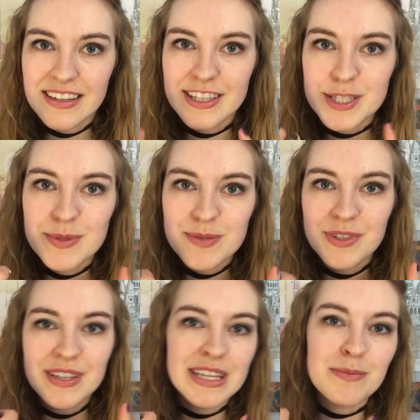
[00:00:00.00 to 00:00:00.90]
This was
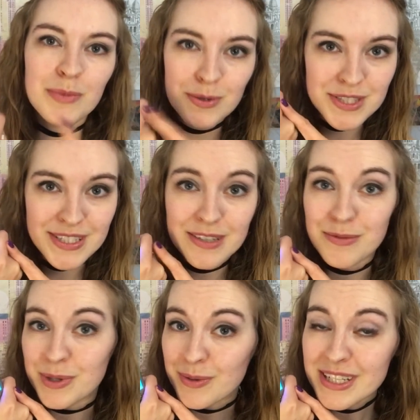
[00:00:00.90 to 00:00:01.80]
one of the most
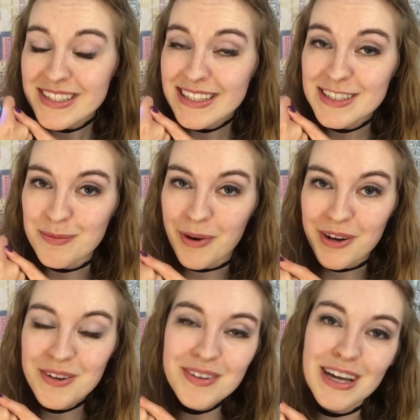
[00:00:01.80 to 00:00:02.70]
requested to
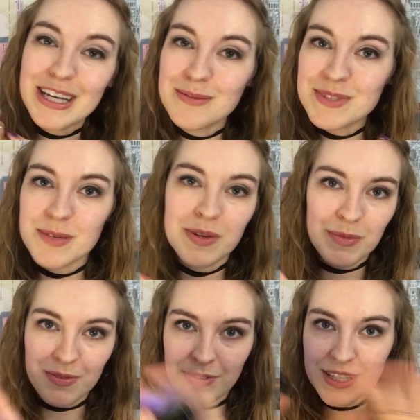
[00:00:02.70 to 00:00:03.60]
borrow items among
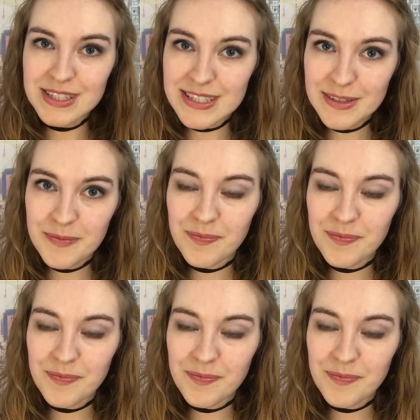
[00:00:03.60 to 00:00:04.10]
my friends.